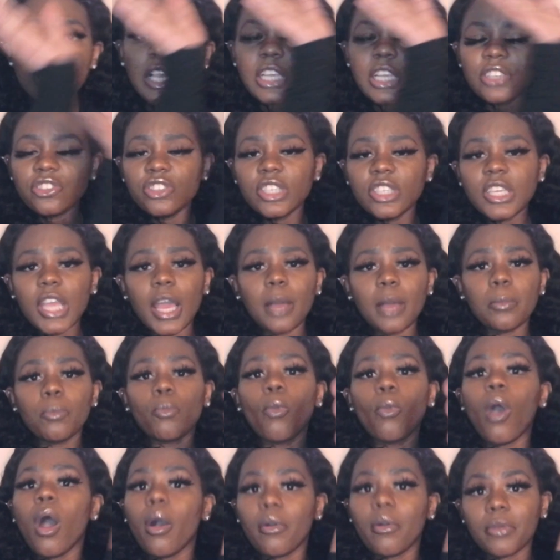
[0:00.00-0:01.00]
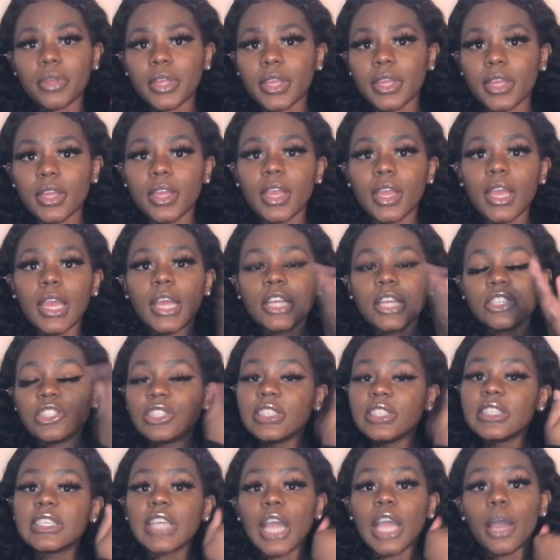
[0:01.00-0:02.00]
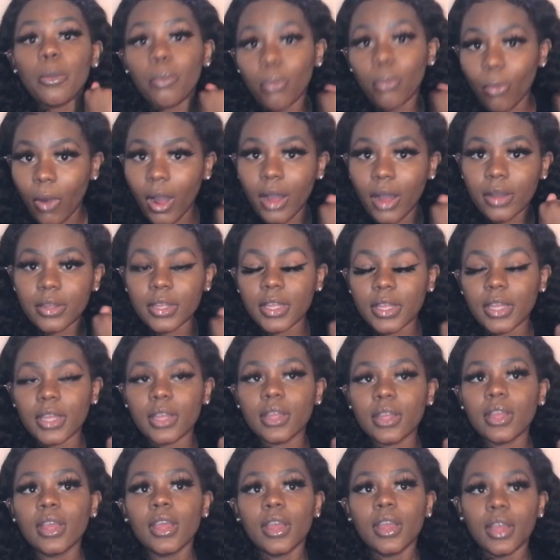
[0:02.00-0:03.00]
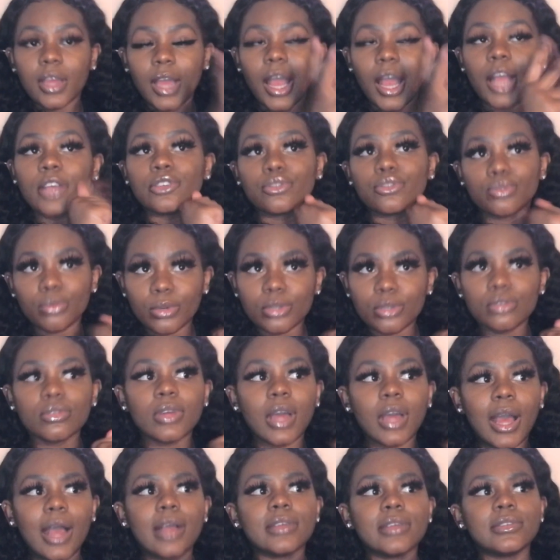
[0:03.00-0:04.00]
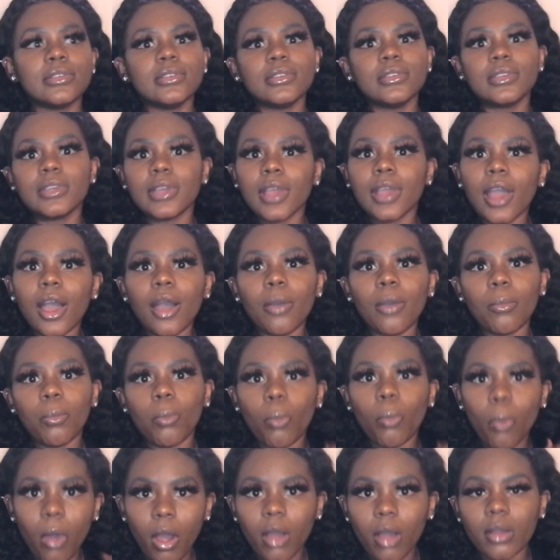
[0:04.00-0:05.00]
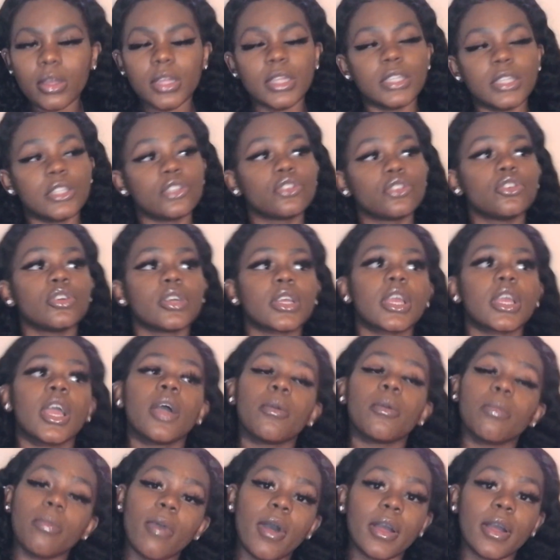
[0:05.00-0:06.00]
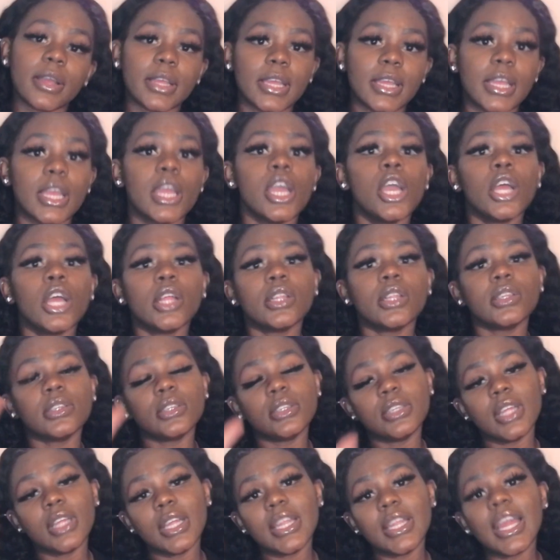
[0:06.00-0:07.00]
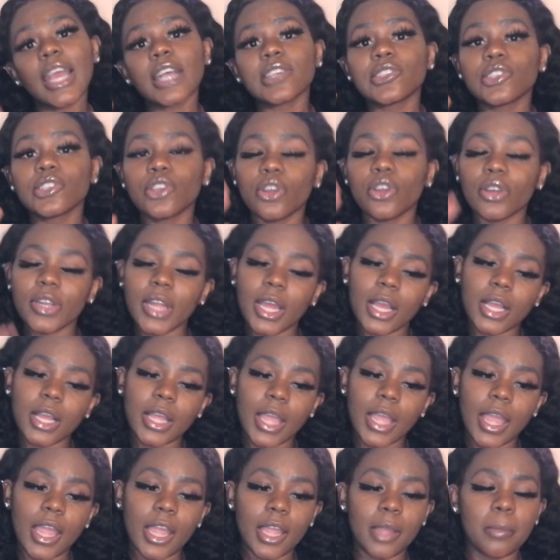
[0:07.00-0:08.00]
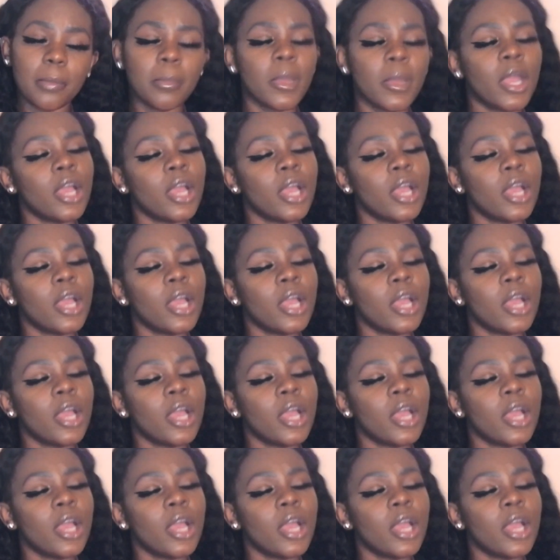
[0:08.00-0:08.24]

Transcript: She kept walking. She kept walking. I swear to God, she kept walking. This girl kept walking. The next girl that came.